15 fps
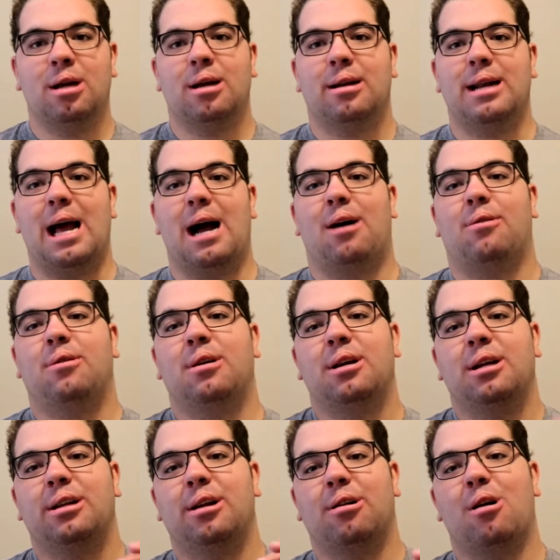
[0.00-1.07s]
Now,
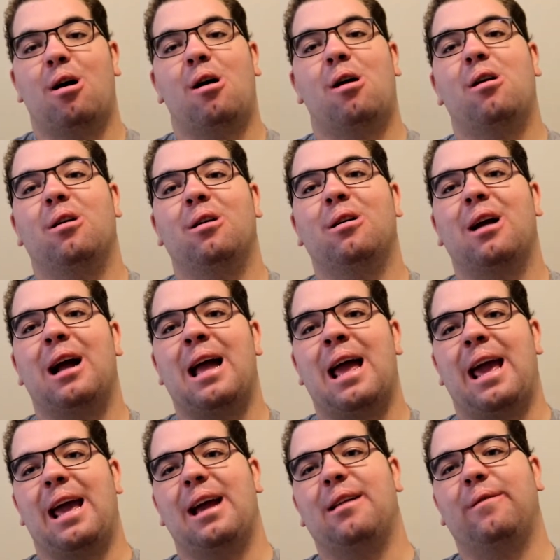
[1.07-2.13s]
there are a
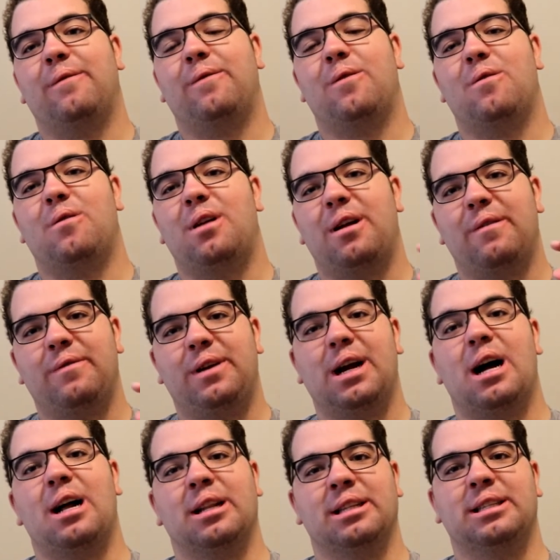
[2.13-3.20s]
handful of
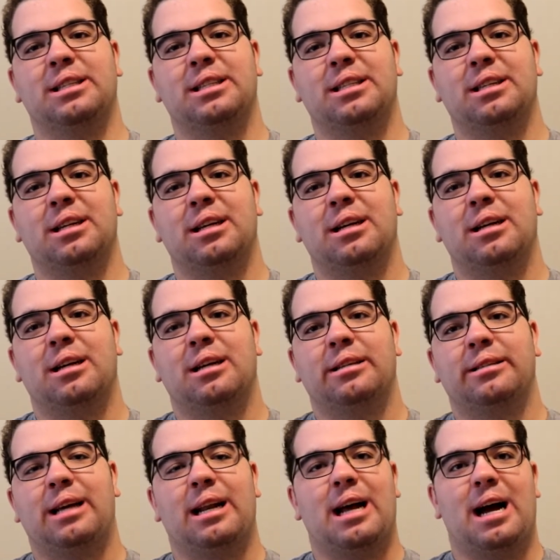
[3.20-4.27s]
guns
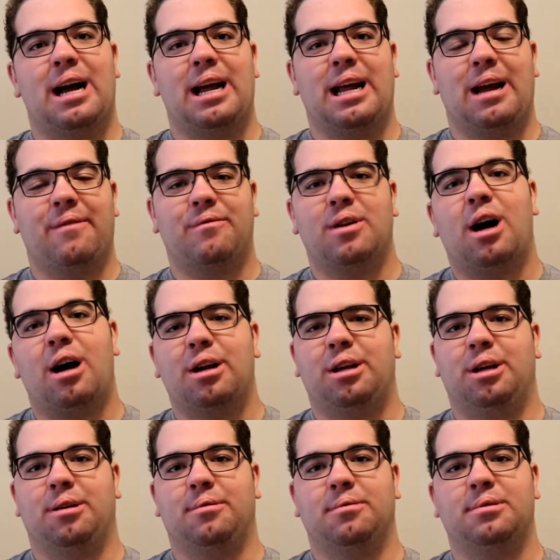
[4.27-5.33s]
that I have not
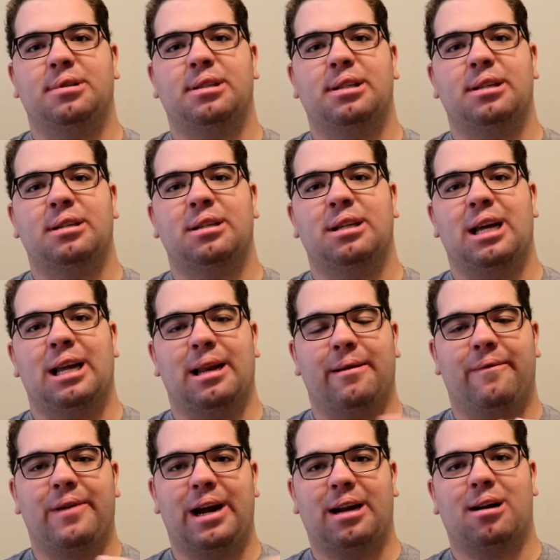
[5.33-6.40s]
used in the
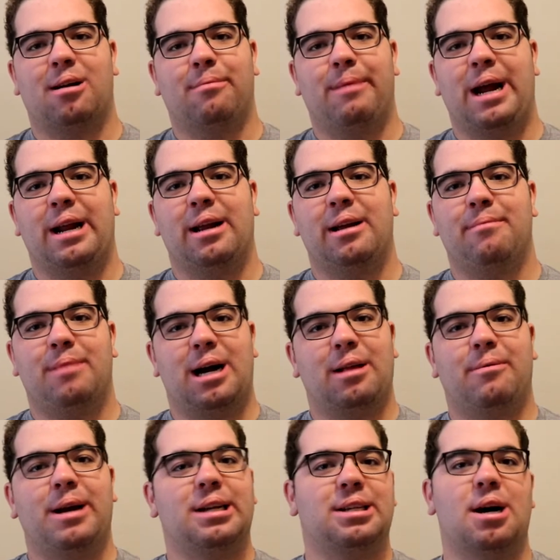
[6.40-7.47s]
Vanguard beta. And by the
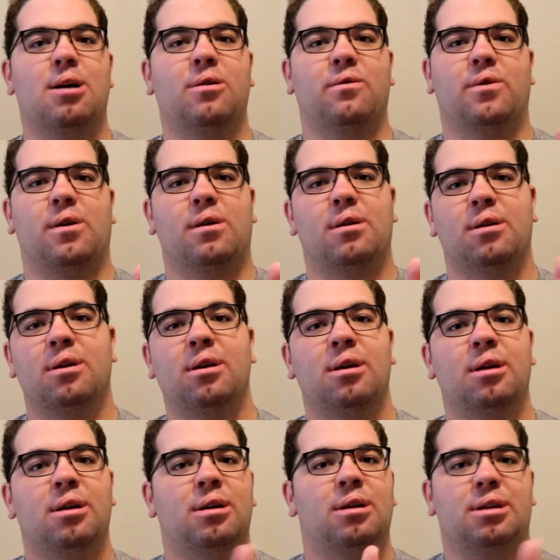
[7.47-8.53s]
way, it's over.
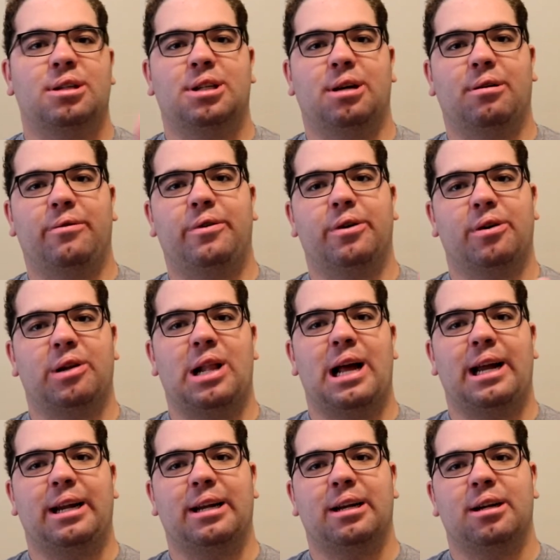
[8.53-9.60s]
So if you're
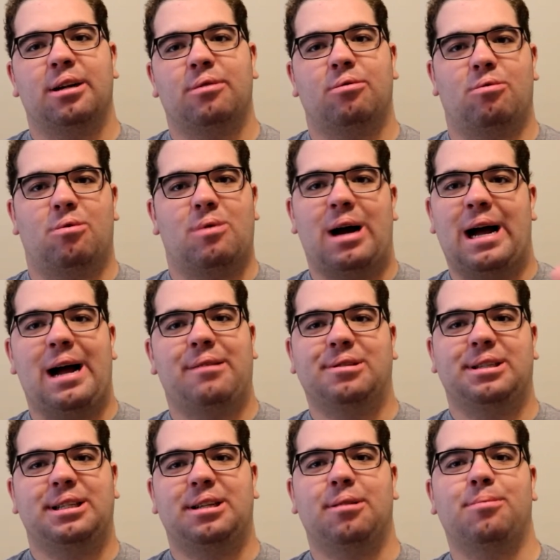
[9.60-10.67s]
like, well, how is
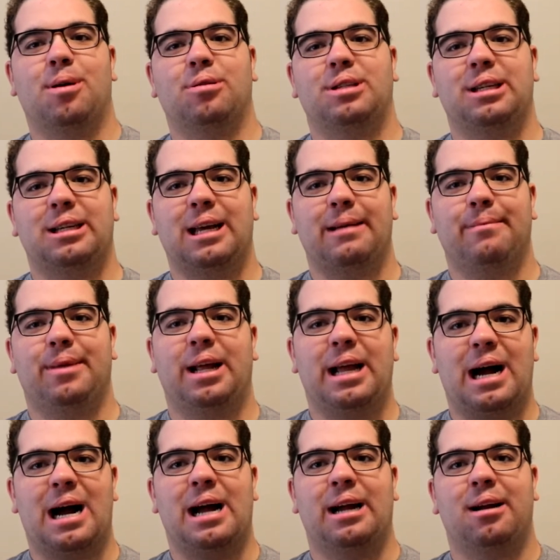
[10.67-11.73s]
he still posting gameplay?
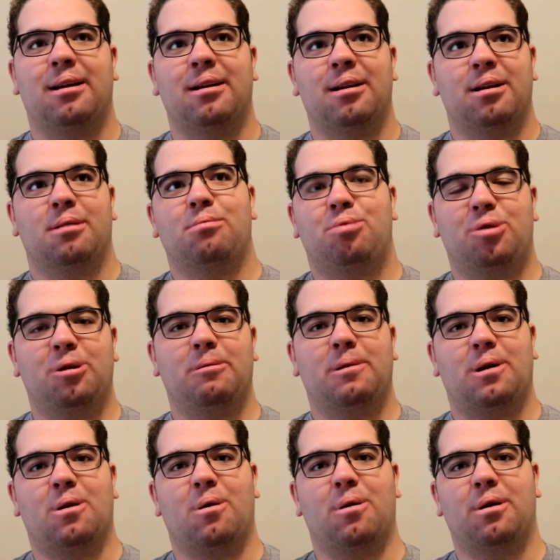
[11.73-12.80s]
I
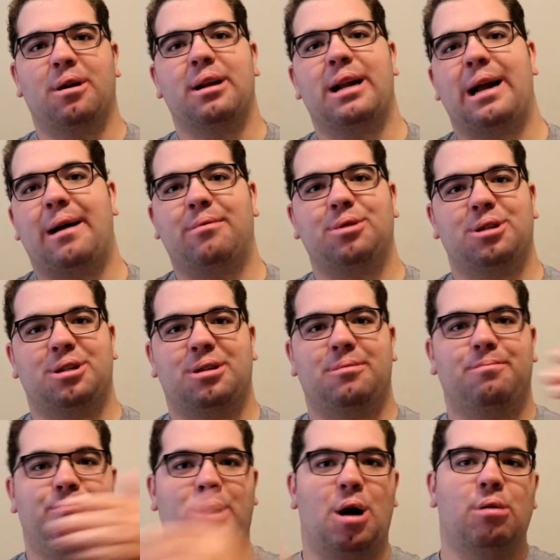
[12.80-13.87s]
pre-recorded and I'm just
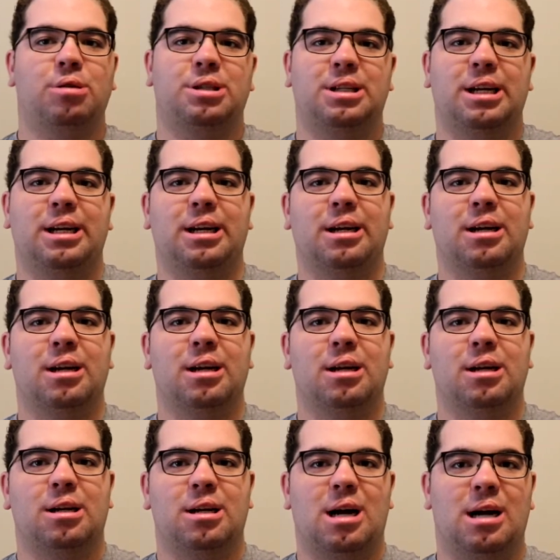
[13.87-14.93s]
posting
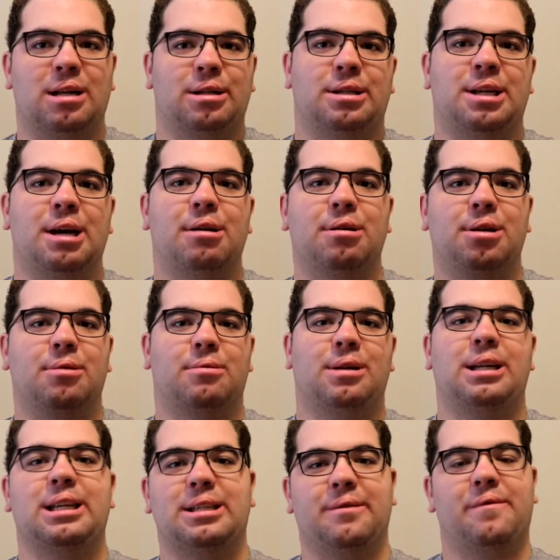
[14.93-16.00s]
until the
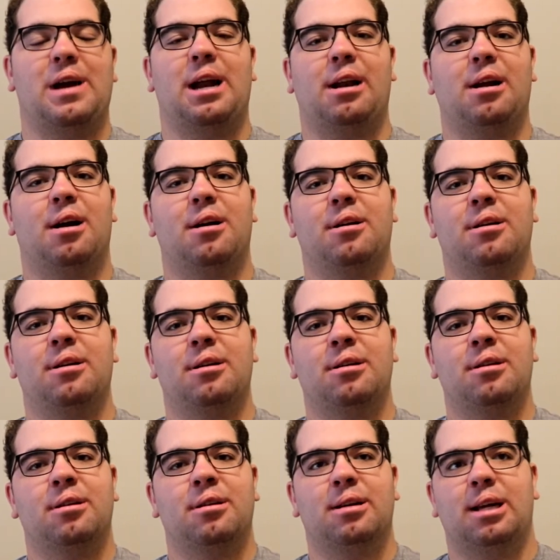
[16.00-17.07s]
release of Vanguard,
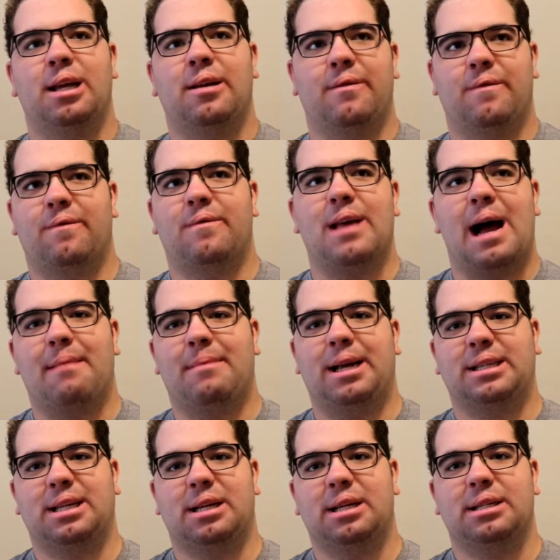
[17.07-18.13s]
if that
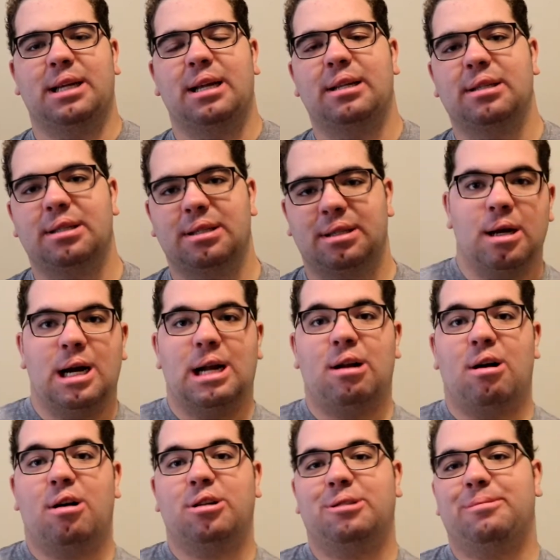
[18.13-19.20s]
makes any sense. And
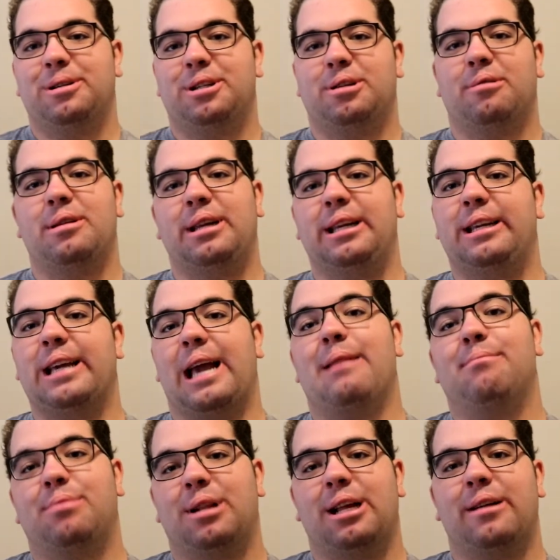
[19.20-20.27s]
I'll also be showing
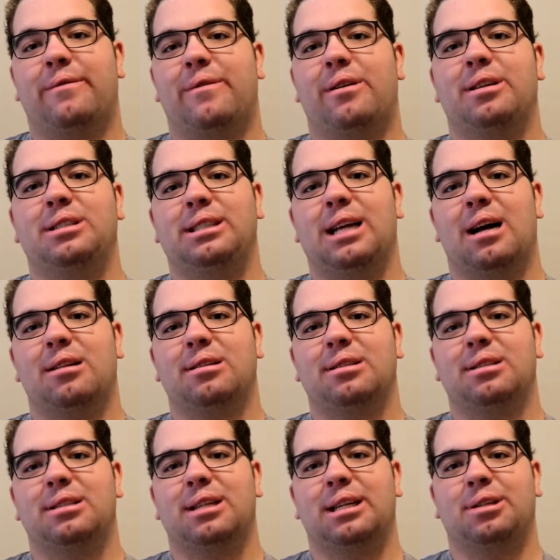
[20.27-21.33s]
gameplay of all these
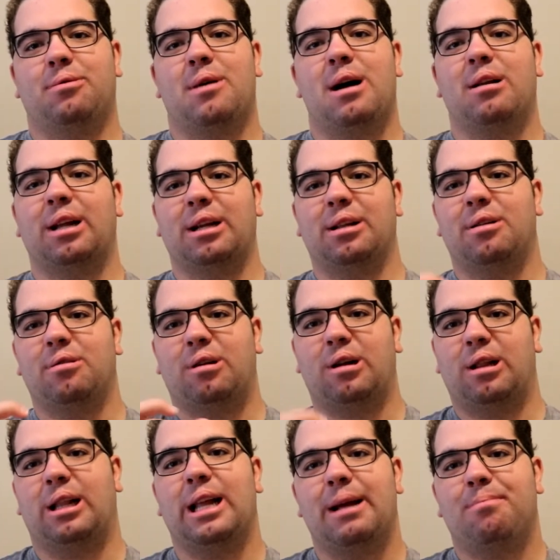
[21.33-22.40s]
guns as well, like a little
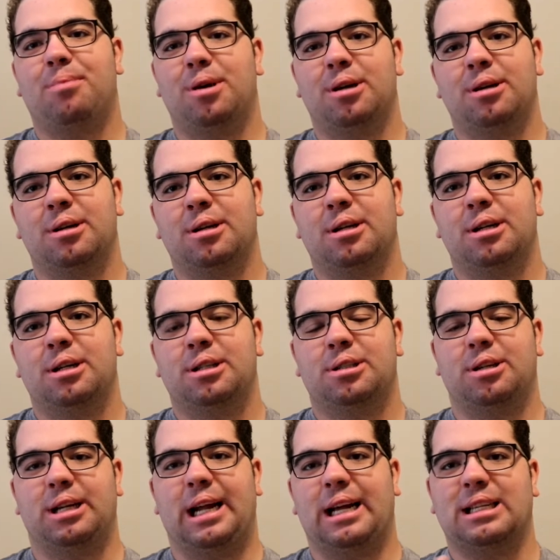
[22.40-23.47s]
clip,
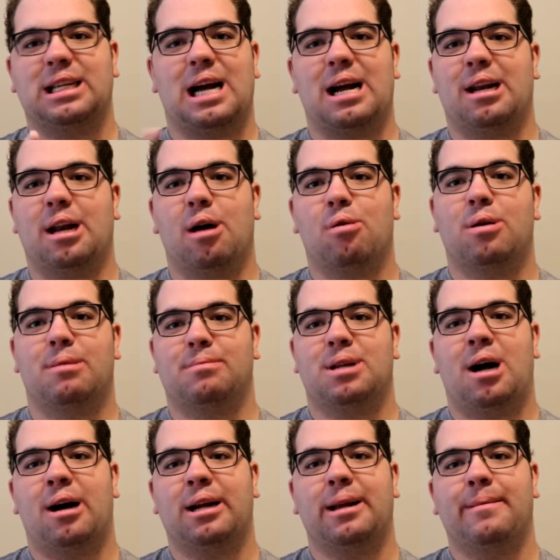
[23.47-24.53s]
so you guys kind of know what I'm
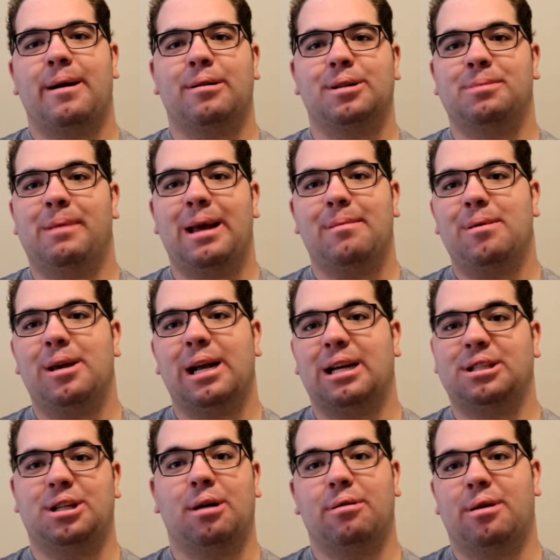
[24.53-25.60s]
talking about. As maybe you
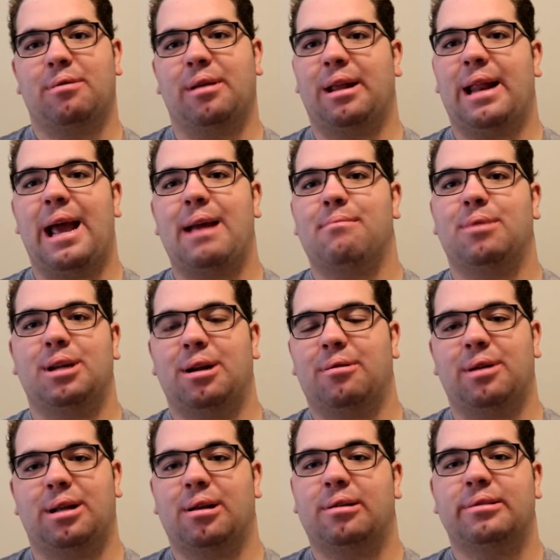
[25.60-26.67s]
guys don't know the name, but you know
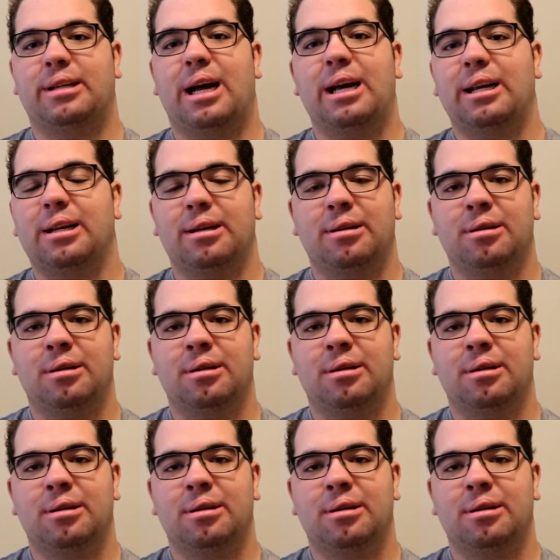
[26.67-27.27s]
what it looks like.